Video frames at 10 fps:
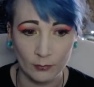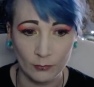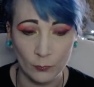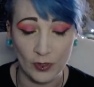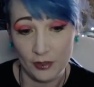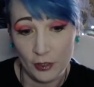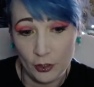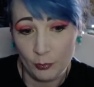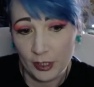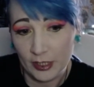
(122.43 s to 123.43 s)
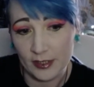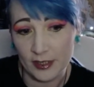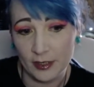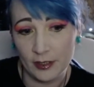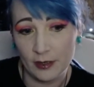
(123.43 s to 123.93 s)
with you, because
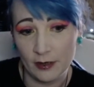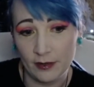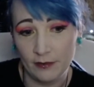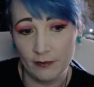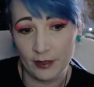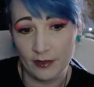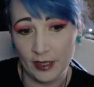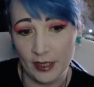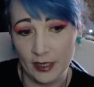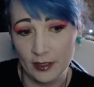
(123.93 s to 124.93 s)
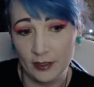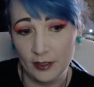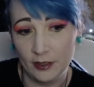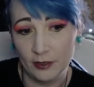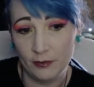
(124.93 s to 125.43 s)
I, I, I think it,
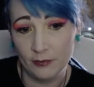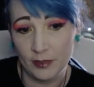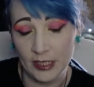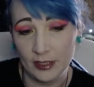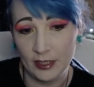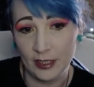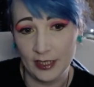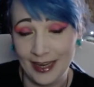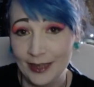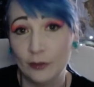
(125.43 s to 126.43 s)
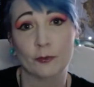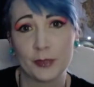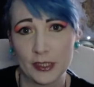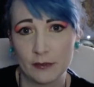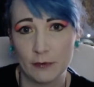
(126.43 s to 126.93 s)
you know, it, it
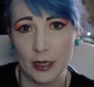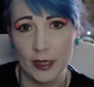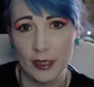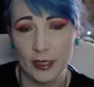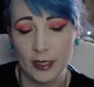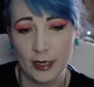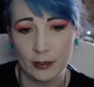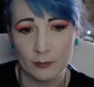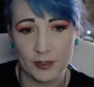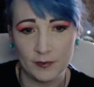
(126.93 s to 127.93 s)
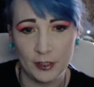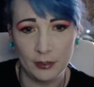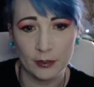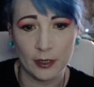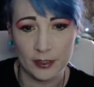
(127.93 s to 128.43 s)
helps, right? It helps for you
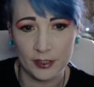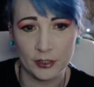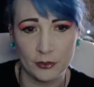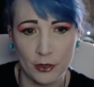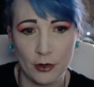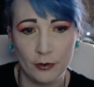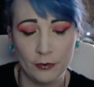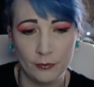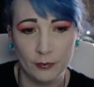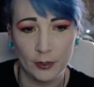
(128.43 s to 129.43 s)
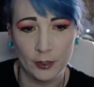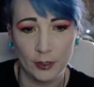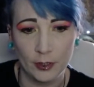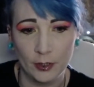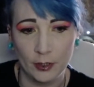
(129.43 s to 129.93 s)
guys to know
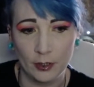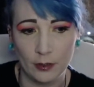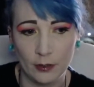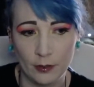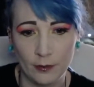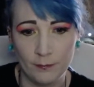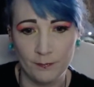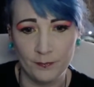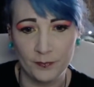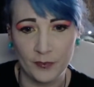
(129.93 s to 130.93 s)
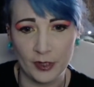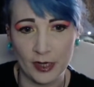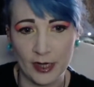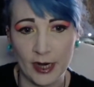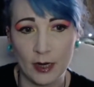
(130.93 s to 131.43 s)
um, that
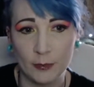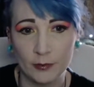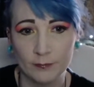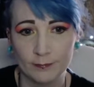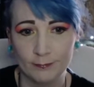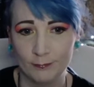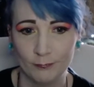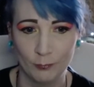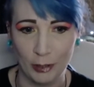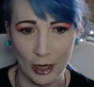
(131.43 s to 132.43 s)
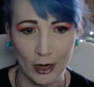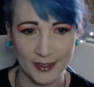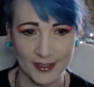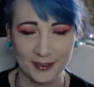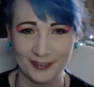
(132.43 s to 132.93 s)
I am a
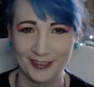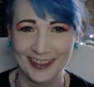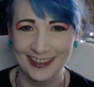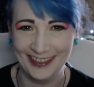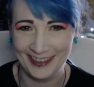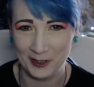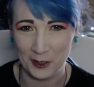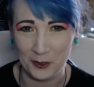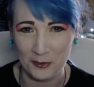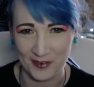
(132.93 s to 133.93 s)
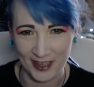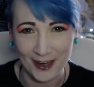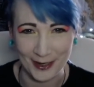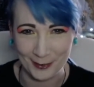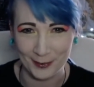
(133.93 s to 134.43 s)
person, you know, with a
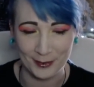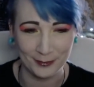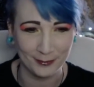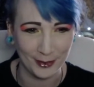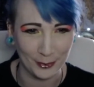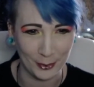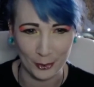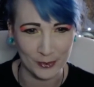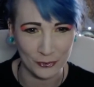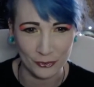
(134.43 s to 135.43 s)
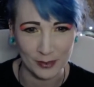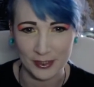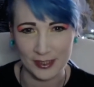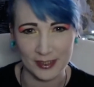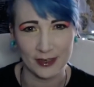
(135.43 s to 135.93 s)
life and, and hopes and dreams and
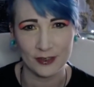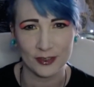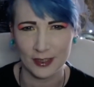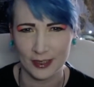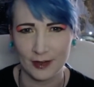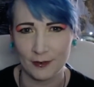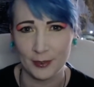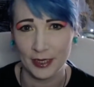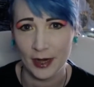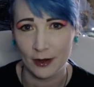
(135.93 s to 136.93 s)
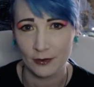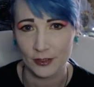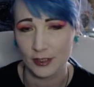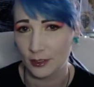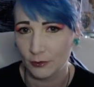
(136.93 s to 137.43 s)
desires, just like everybody else,
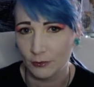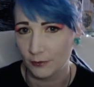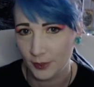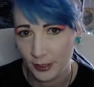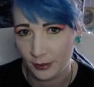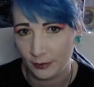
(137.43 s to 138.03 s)
just like all of you.